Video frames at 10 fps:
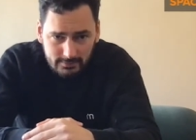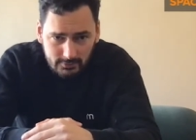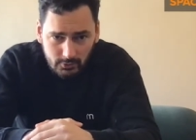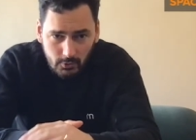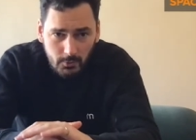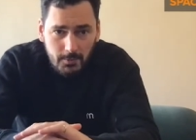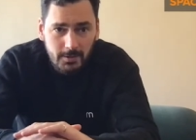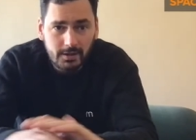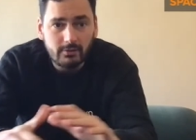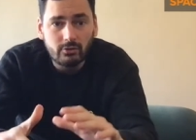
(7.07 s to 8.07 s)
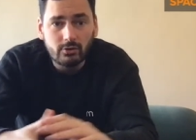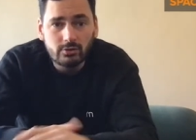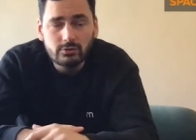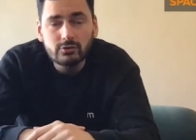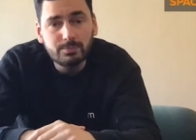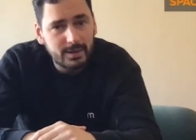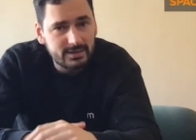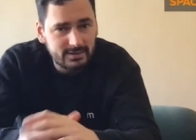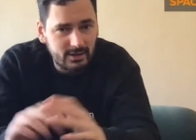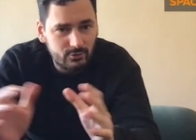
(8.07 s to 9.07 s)
So, if you're new to
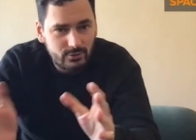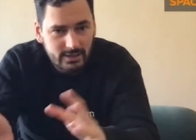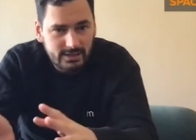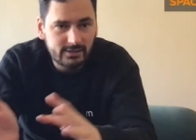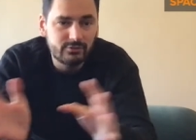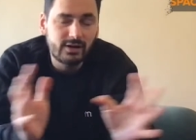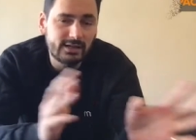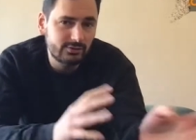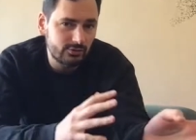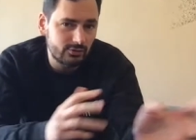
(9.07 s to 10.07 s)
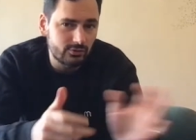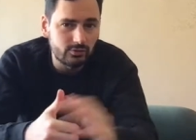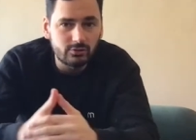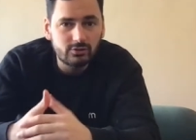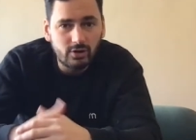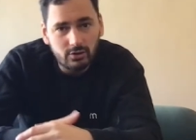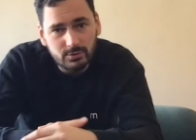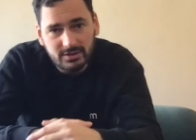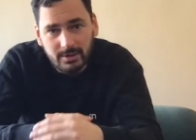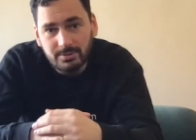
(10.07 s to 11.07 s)
SPACs, I really advise you to start
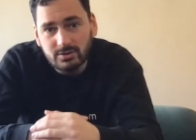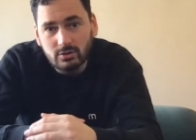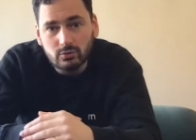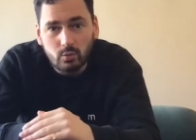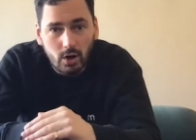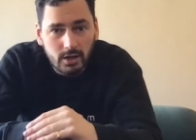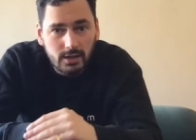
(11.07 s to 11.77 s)
with episode 1.